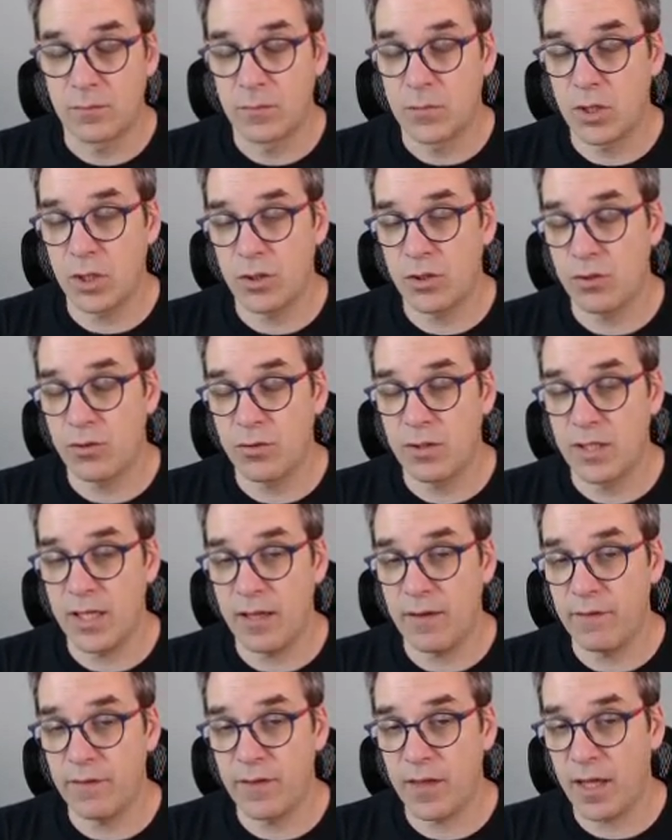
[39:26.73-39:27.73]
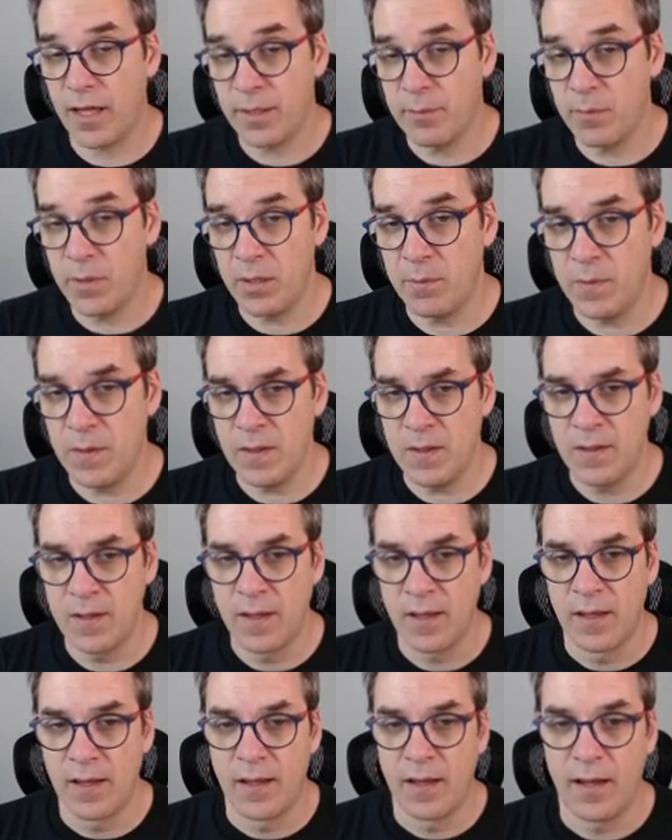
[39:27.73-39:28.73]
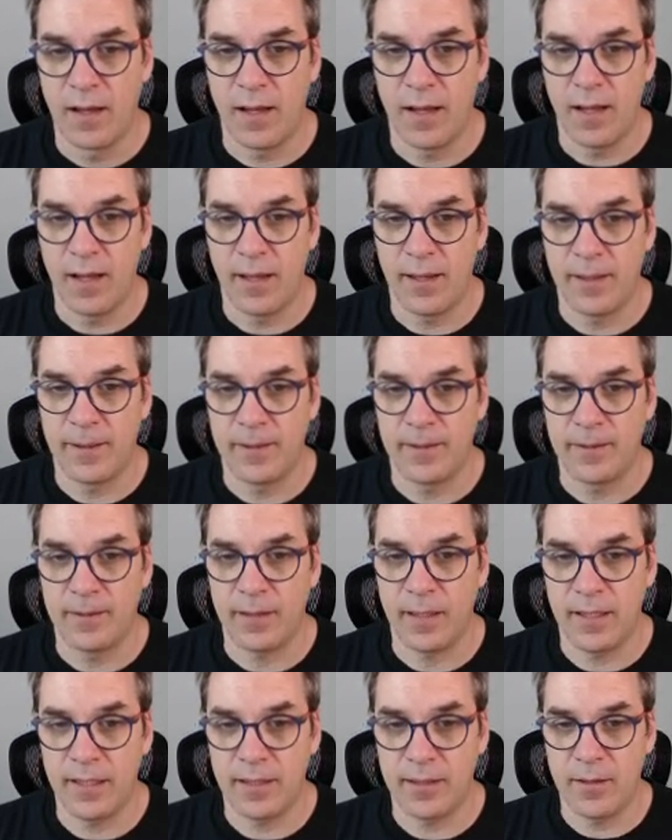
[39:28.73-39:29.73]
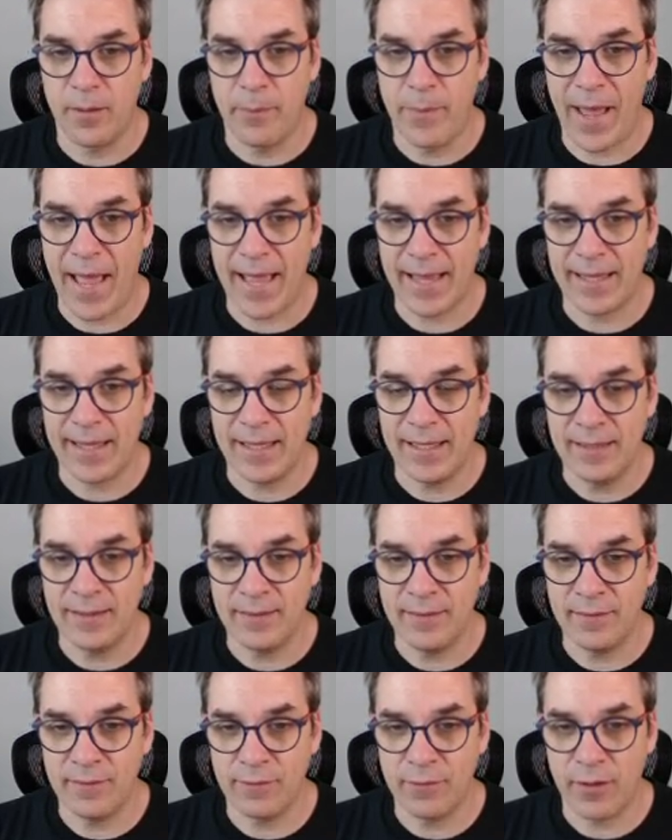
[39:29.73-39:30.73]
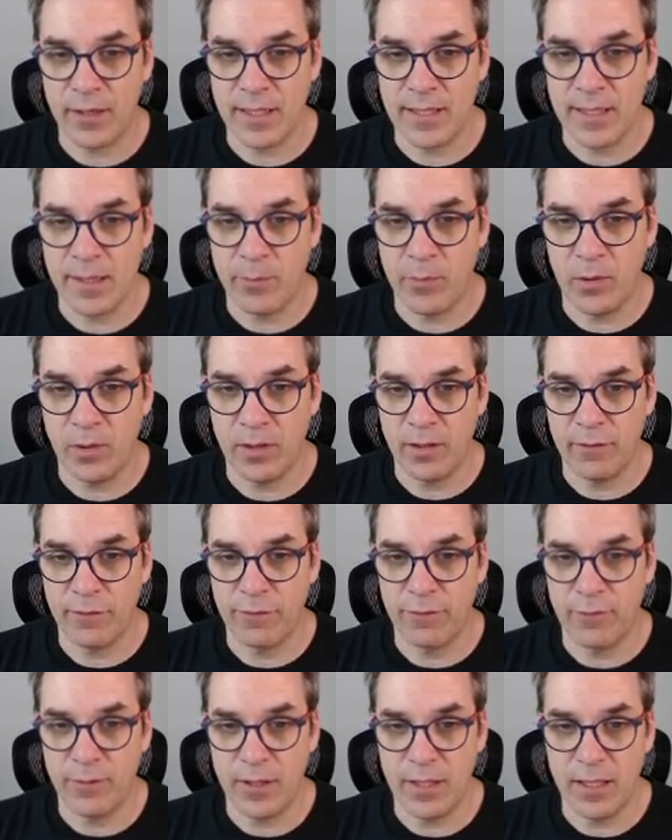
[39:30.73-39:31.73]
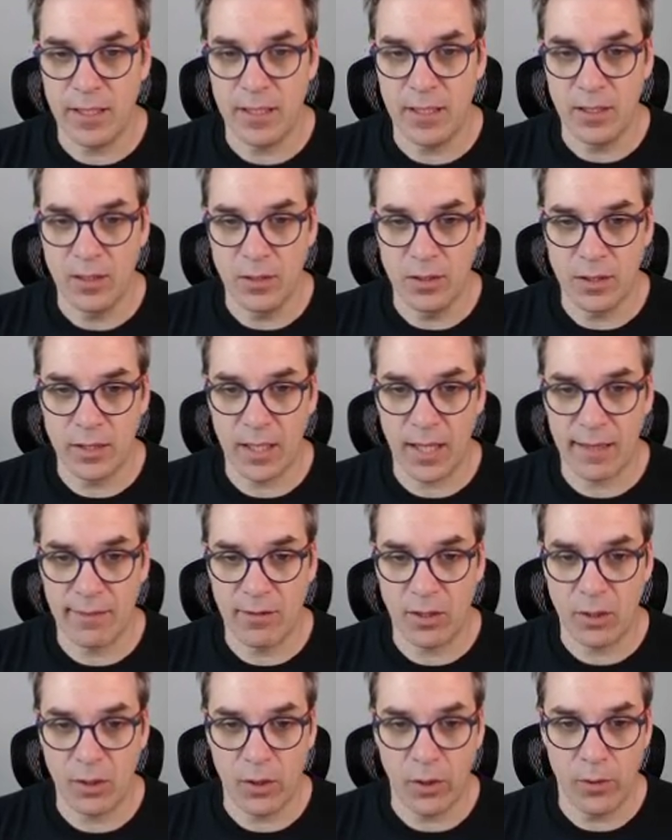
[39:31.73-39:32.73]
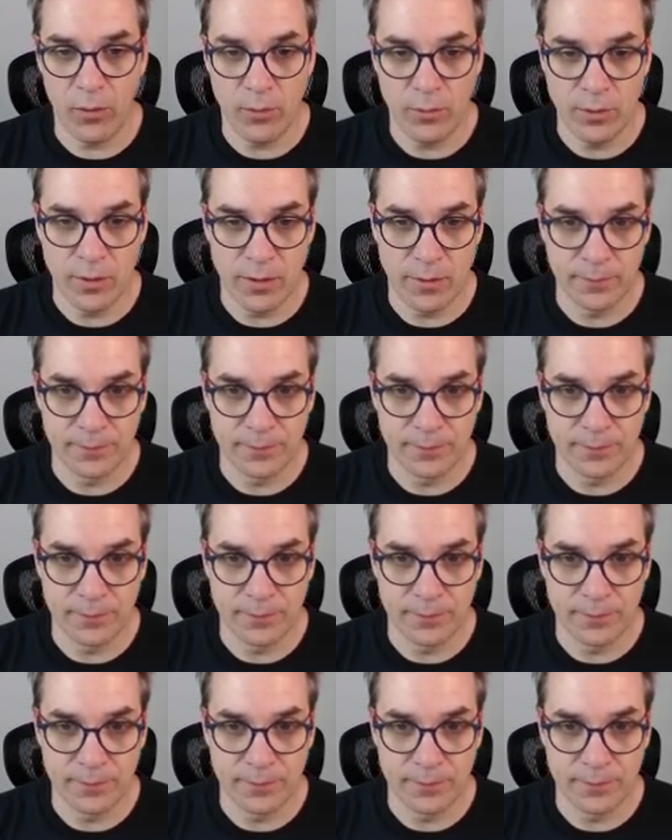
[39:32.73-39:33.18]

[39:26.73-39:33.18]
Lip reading: just to save time maybe. Like the backend, for example, if we look at the code,